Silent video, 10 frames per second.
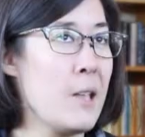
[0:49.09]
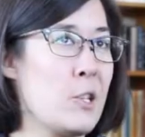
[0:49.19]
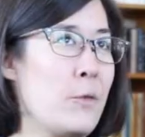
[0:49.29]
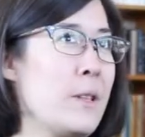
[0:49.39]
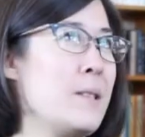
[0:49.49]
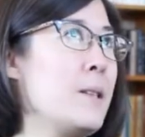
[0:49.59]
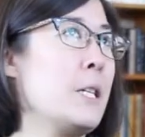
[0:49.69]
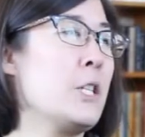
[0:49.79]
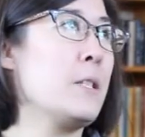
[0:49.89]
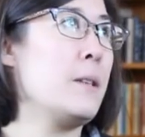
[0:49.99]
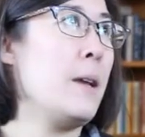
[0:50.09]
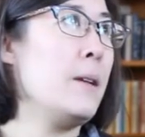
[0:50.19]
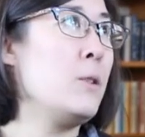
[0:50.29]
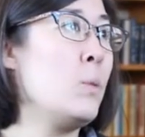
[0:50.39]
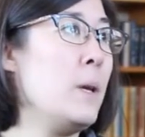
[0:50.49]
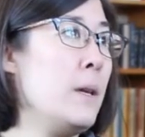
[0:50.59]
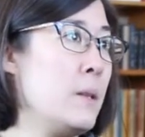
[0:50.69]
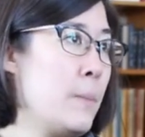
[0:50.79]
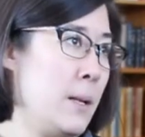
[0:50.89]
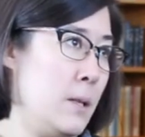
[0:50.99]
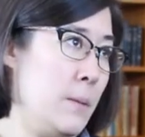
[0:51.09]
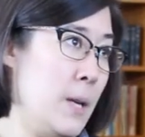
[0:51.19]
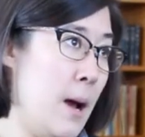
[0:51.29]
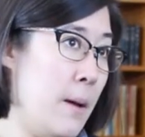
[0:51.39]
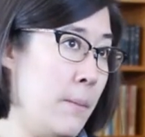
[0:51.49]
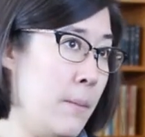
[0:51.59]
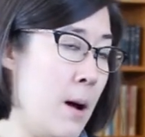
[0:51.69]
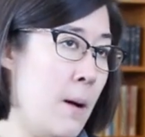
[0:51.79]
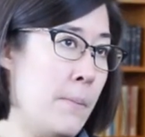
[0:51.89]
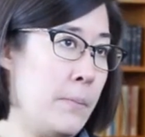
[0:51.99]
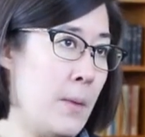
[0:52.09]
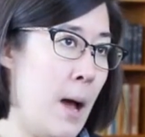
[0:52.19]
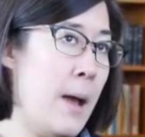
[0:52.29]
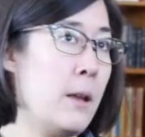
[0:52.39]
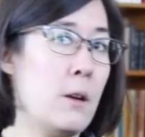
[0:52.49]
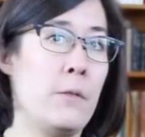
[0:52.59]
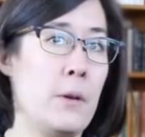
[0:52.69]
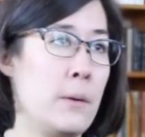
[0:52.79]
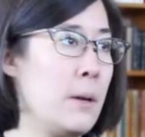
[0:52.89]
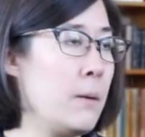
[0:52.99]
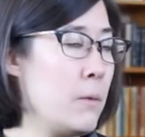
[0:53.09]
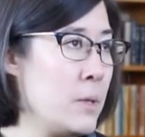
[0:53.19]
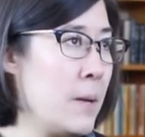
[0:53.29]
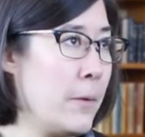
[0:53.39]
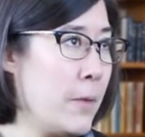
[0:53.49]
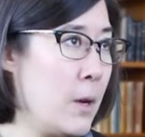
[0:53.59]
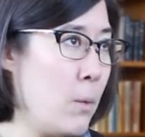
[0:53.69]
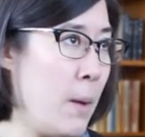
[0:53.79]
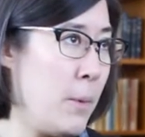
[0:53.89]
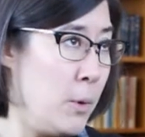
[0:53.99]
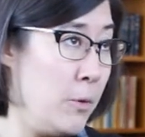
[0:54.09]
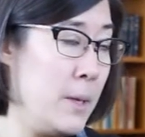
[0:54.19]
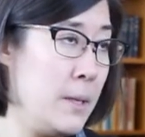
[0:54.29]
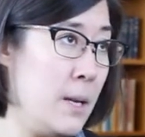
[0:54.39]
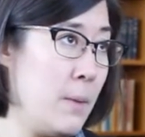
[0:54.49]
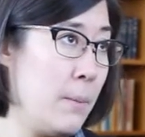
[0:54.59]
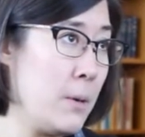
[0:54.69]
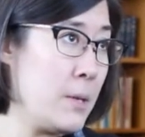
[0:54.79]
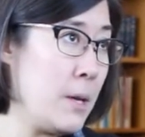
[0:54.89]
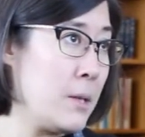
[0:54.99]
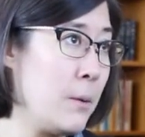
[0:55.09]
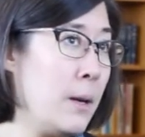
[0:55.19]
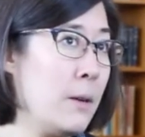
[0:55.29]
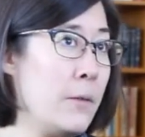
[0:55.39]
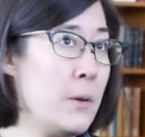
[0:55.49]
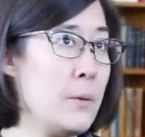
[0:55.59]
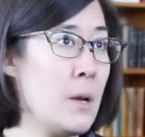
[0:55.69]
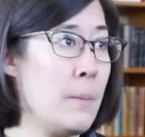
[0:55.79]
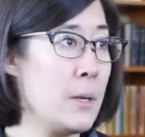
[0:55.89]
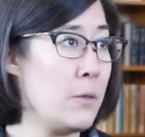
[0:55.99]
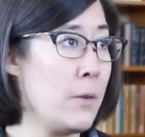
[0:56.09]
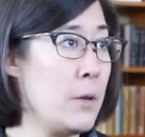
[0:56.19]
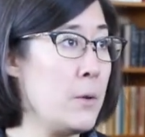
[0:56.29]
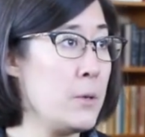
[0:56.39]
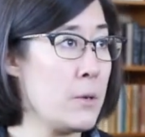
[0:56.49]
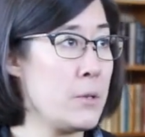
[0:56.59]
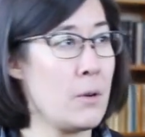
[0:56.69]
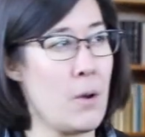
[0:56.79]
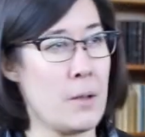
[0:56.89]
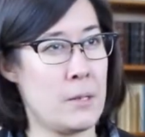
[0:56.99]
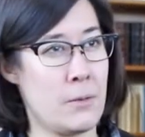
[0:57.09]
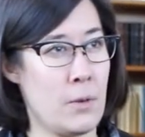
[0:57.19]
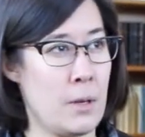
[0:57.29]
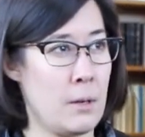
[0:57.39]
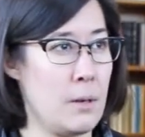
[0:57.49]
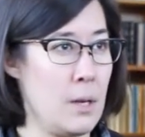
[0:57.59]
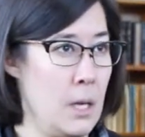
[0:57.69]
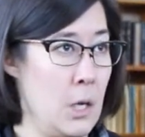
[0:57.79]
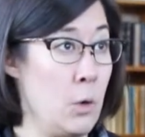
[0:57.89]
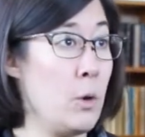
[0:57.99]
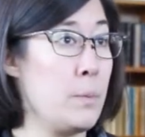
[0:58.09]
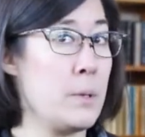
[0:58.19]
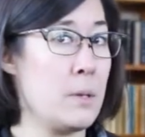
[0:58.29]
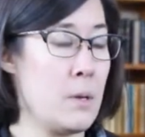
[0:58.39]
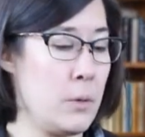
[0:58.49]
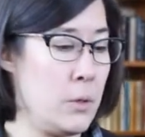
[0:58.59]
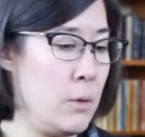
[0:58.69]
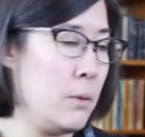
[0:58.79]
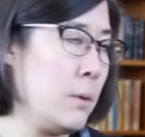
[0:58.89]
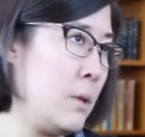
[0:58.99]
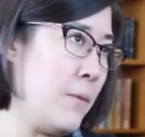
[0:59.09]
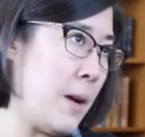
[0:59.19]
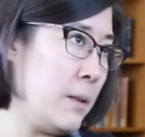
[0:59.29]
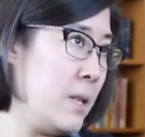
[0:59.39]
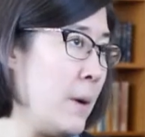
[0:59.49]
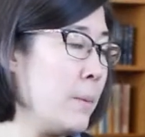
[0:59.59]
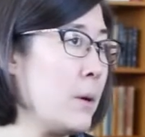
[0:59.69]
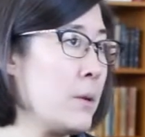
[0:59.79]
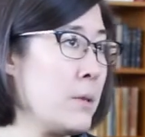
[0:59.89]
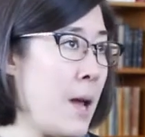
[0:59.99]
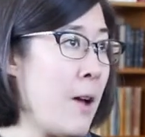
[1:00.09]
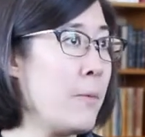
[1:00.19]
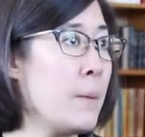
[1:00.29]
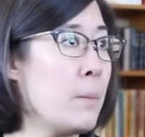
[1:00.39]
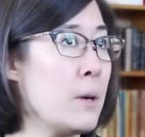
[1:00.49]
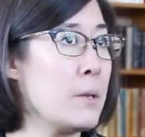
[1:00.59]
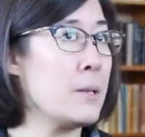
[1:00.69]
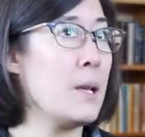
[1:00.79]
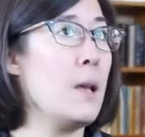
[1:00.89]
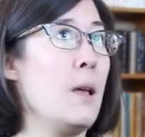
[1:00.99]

So for this initial stage, we spent some time, I interviewed, and some of the Web Improvement Team members also interviewed a bunch of our users across different groups, so students, faculty members, staff members.